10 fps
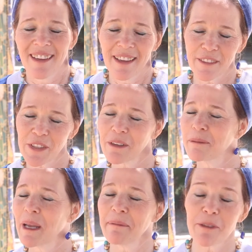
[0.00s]
It
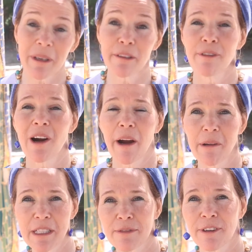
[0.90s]
took maybe 24
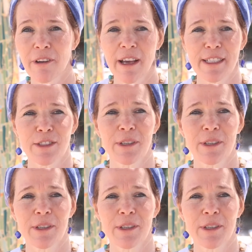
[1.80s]
hours for us